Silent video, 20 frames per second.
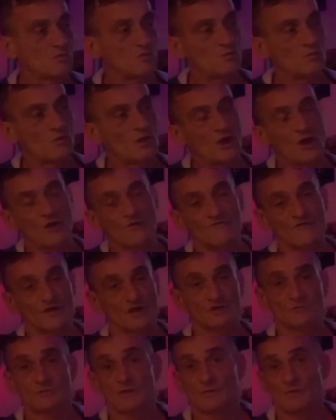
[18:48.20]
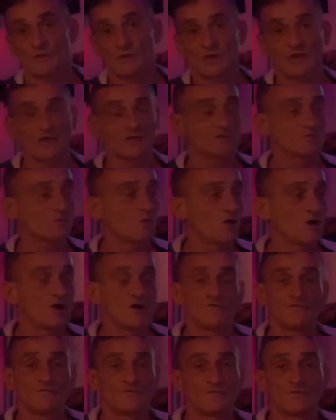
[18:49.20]
When I first met my ex-wife,
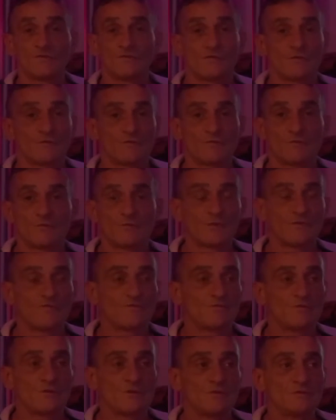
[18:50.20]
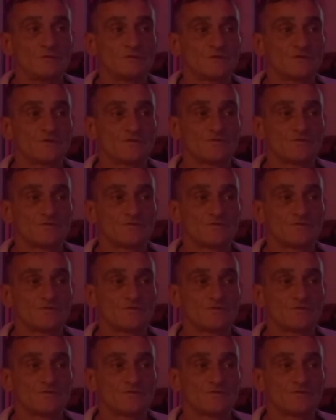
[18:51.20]
we just